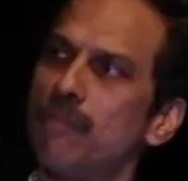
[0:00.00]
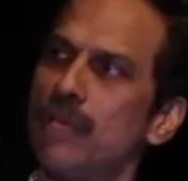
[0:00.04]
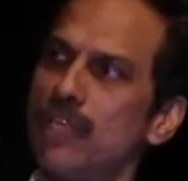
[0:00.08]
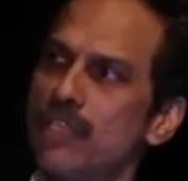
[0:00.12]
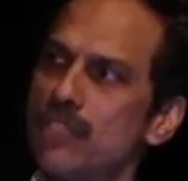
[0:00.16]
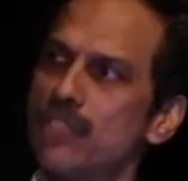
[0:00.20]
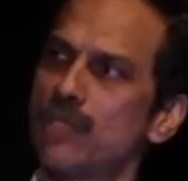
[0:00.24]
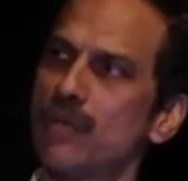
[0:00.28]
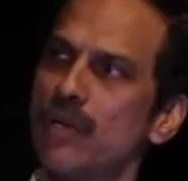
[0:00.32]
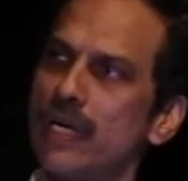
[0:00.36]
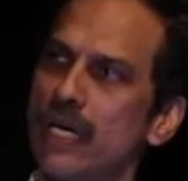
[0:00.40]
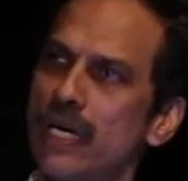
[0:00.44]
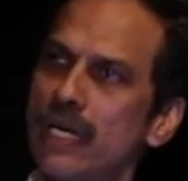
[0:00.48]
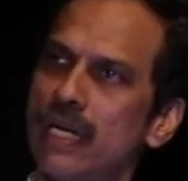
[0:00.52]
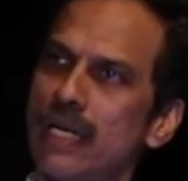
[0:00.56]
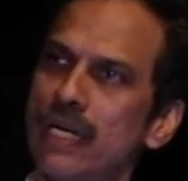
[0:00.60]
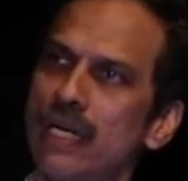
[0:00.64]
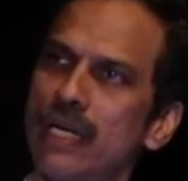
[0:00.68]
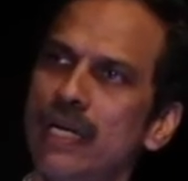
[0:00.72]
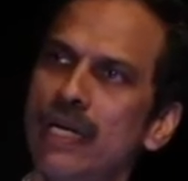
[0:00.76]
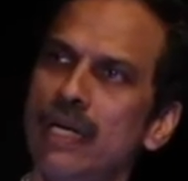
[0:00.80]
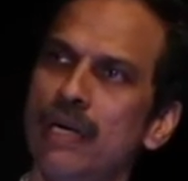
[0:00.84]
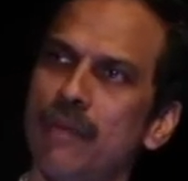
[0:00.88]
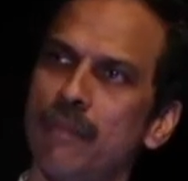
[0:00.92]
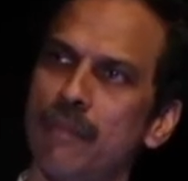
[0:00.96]
means to an end,
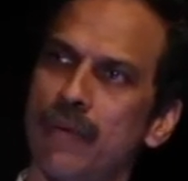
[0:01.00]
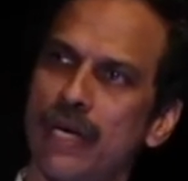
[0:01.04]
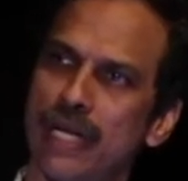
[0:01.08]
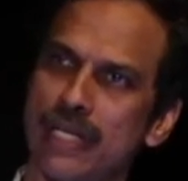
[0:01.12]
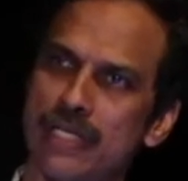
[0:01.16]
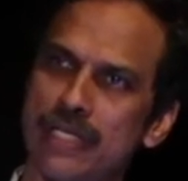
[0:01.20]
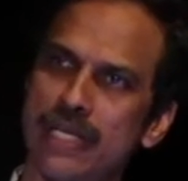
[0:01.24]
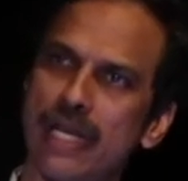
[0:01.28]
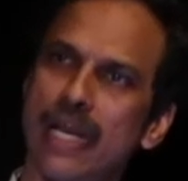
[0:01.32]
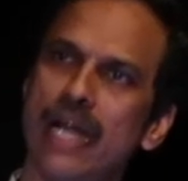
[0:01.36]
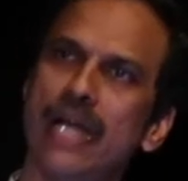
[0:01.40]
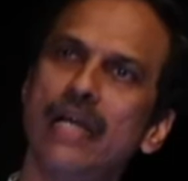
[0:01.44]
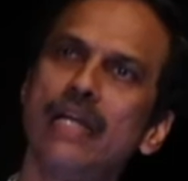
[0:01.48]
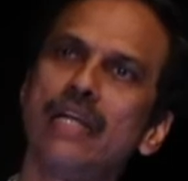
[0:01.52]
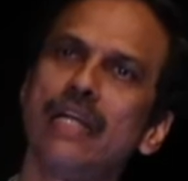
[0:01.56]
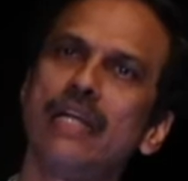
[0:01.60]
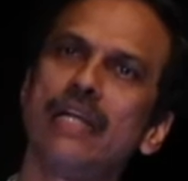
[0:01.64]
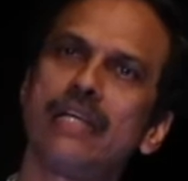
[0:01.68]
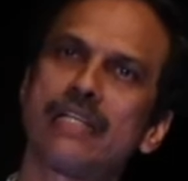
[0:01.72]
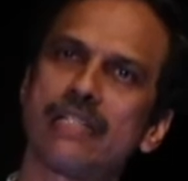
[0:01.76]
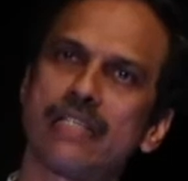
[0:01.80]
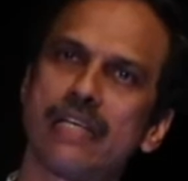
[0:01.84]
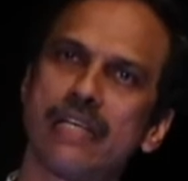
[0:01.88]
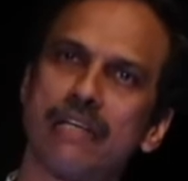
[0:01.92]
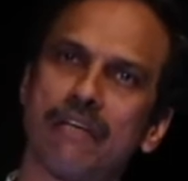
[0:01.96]
but as an end in
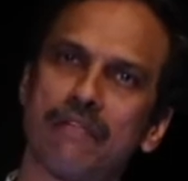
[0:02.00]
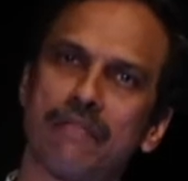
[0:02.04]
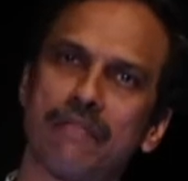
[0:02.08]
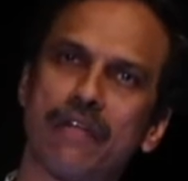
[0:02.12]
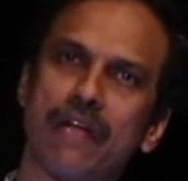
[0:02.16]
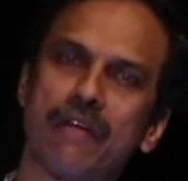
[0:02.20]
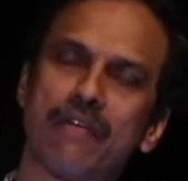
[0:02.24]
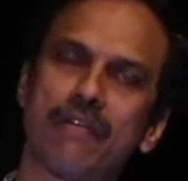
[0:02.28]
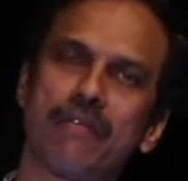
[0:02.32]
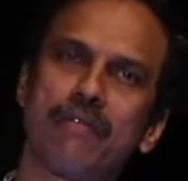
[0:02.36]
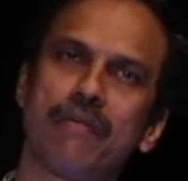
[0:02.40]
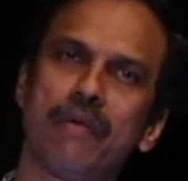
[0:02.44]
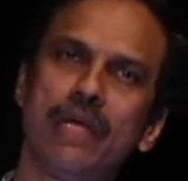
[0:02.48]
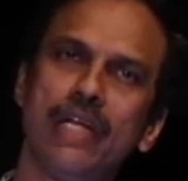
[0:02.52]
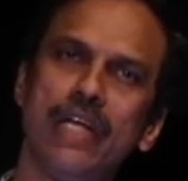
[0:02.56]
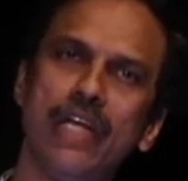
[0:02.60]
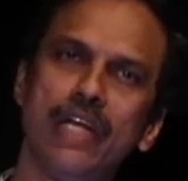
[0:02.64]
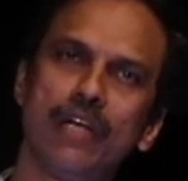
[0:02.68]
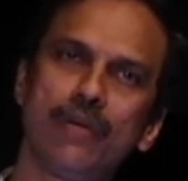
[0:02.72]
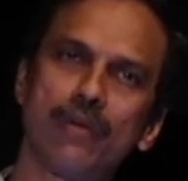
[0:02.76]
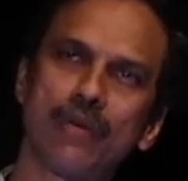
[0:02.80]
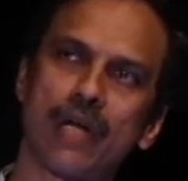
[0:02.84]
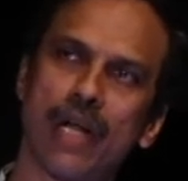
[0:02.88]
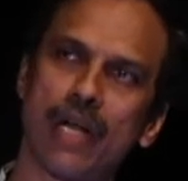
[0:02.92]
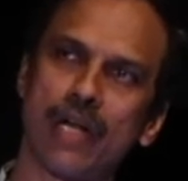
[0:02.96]
itself, that we
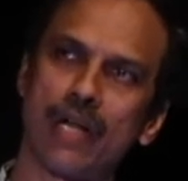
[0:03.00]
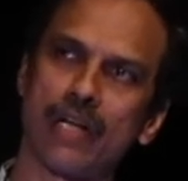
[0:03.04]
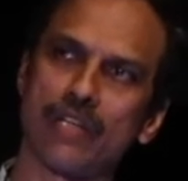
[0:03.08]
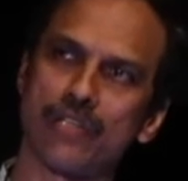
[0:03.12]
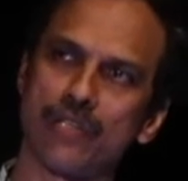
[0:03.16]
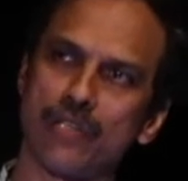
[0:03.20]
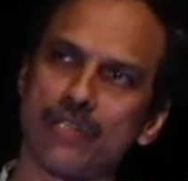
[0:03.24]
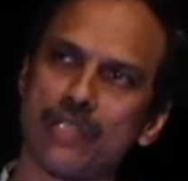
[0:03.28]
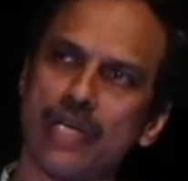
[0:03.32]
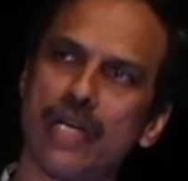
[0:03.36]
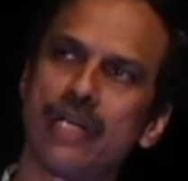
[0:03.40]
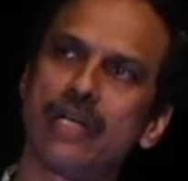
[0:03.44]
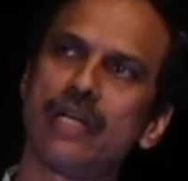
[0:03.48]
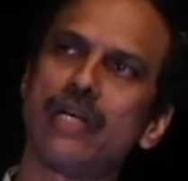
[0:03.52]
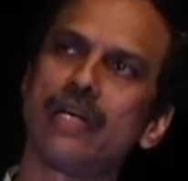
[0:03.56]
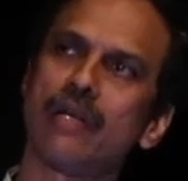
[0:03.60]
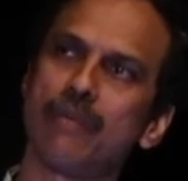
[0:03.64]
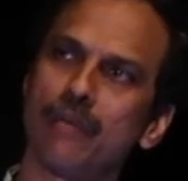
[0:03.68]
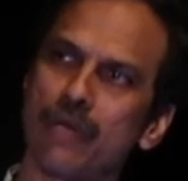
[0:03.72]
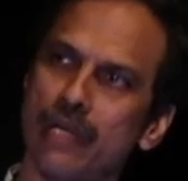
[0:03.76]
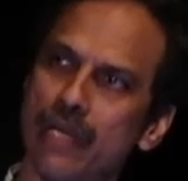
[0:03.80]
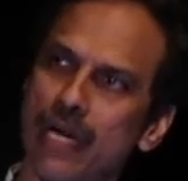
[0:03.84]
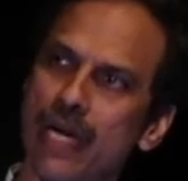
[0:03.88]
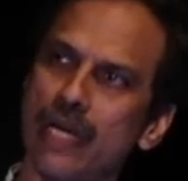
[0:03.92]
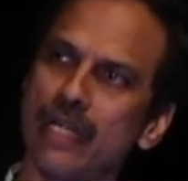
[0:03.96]
need to run our society
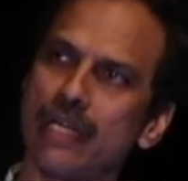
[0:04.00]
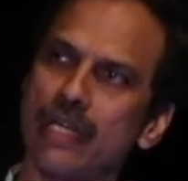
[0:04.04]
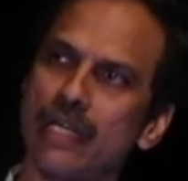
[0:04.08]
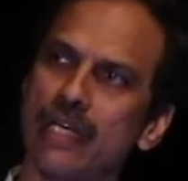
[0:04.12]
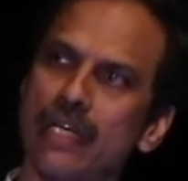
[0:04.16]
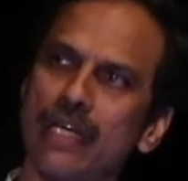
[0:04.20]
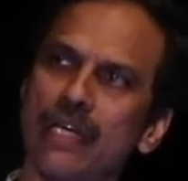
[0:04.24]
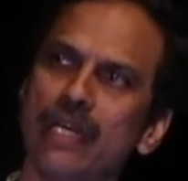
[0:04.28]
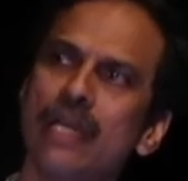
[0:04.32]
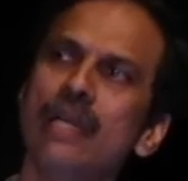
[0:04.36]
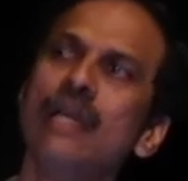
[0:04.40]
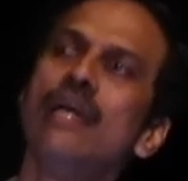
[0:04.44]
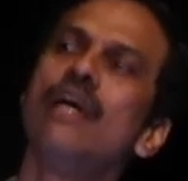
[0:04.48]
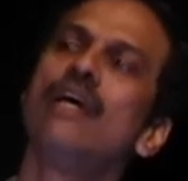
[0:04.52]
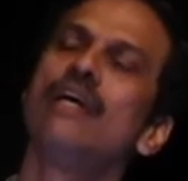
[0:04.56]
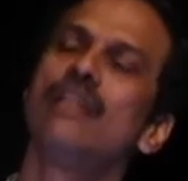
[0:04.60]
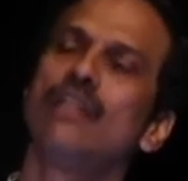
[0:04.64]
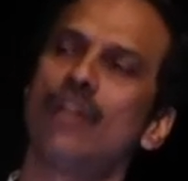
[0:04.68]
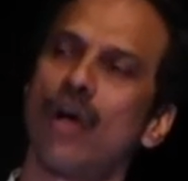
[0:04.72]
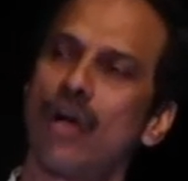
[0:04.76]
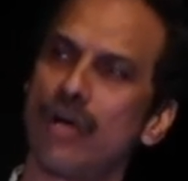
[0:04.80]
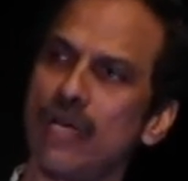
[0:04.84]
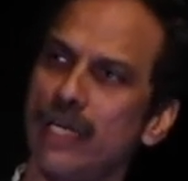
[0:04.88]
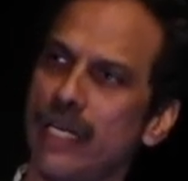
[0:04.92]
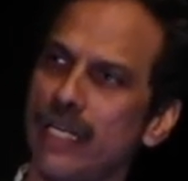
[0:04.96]
democratically,
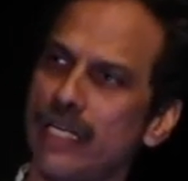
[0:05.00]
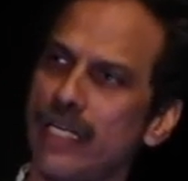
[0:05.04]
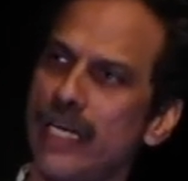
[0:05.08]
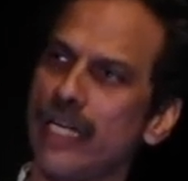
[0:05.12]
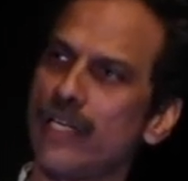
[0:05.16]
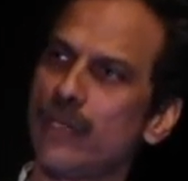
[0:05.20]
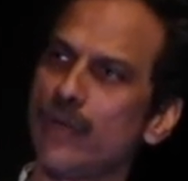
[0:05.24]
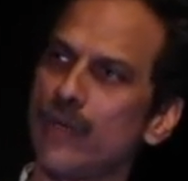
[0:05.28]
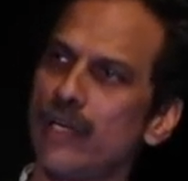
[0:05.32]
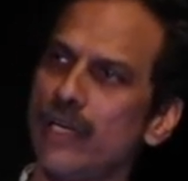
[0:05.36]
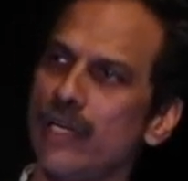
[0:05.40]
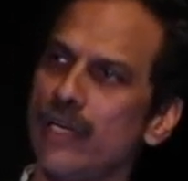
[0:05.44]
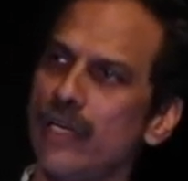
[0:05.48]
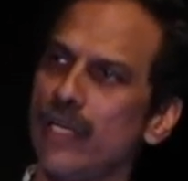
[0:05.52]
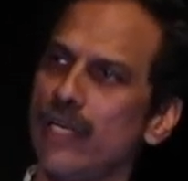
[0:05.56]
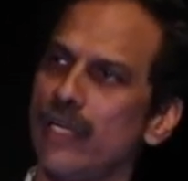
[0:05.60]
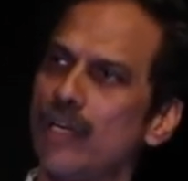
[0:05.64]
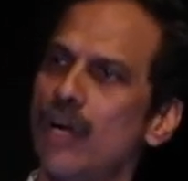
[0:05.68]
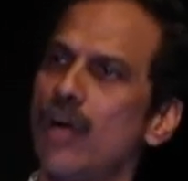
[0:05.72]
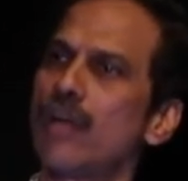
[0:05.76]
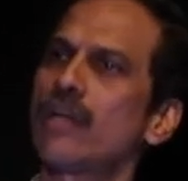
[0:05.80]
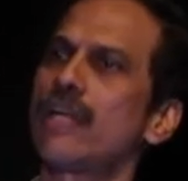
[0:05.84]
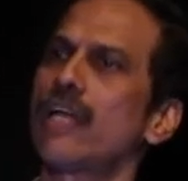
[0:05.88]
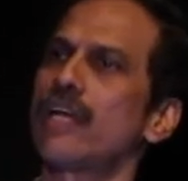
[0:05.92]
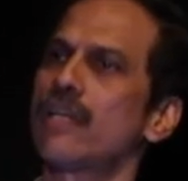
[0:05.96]
not dictatorially,
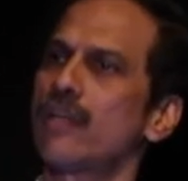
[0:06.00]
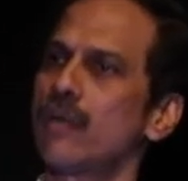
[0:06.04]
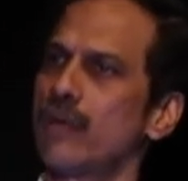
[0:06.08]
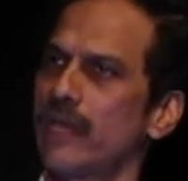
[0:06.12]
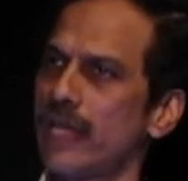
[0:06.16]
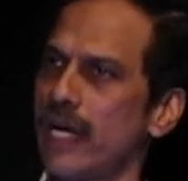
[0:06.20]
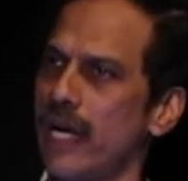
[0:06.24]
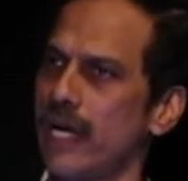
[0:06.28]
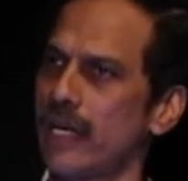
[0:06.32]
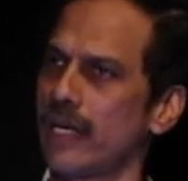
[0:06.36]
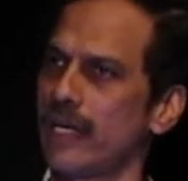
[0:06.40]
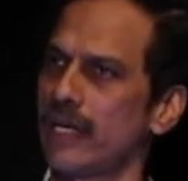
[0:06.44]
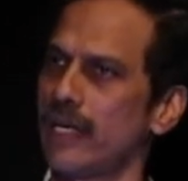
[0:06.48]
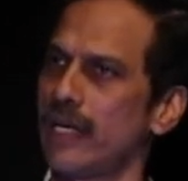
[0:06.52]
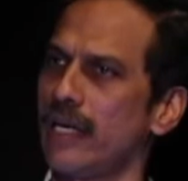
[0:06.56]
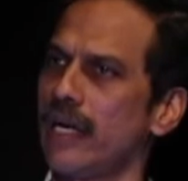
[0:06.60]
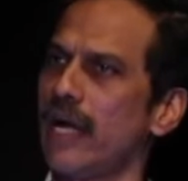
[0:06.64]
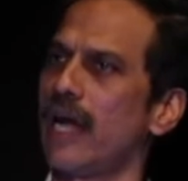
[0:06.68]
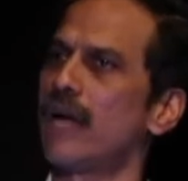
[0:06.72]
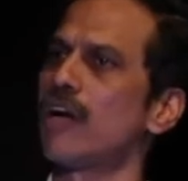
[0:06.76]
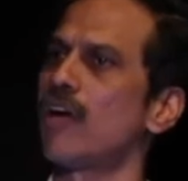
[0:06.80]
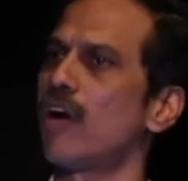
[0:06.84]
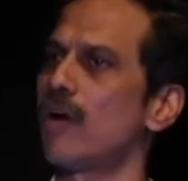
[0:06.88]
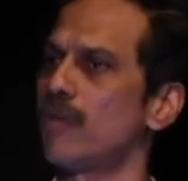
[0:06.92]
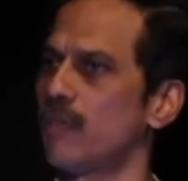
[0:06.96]
not
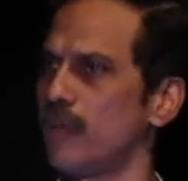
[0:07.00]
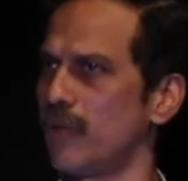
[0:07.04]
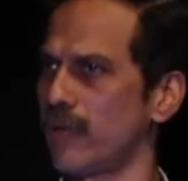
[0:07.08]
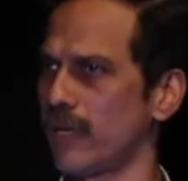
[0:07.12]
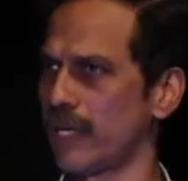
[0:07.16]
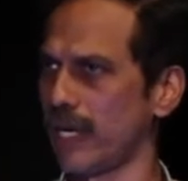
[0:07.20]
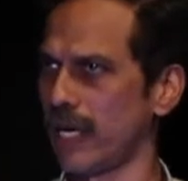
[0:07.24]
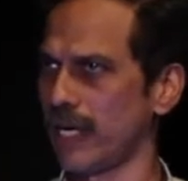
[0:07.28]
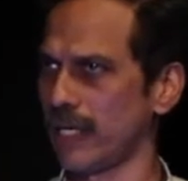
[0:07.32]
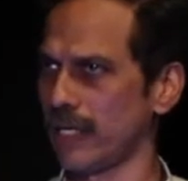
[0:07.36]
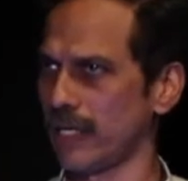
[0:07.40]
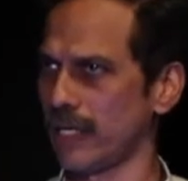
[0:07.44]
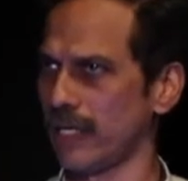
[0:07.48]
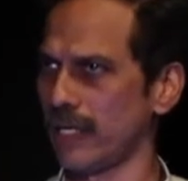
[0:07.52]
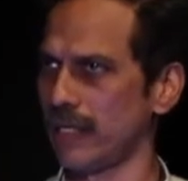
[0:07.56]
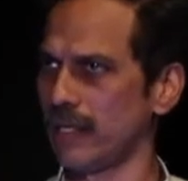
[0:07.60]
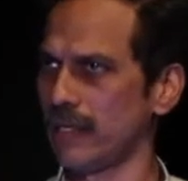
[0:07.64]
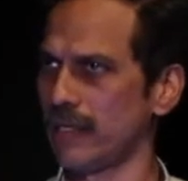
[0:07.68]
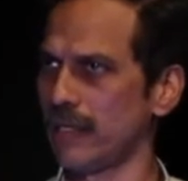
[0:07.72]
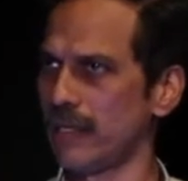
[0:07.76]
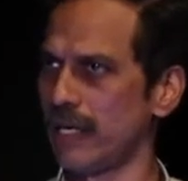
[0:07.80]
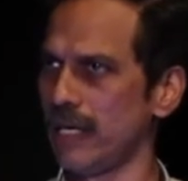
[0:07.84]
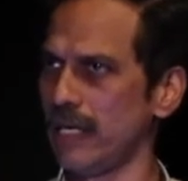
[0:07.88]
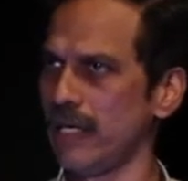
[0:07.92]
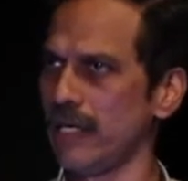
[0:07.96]
technocratically, and not bureaucratically,
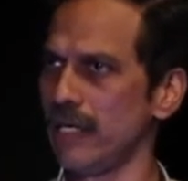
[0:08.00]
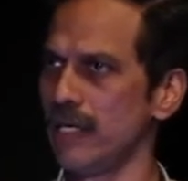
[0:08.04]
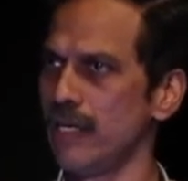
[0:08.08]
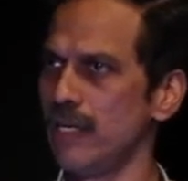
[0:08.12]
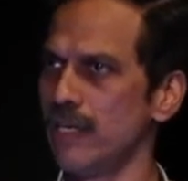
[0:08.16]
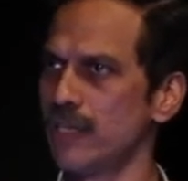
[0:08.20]
right?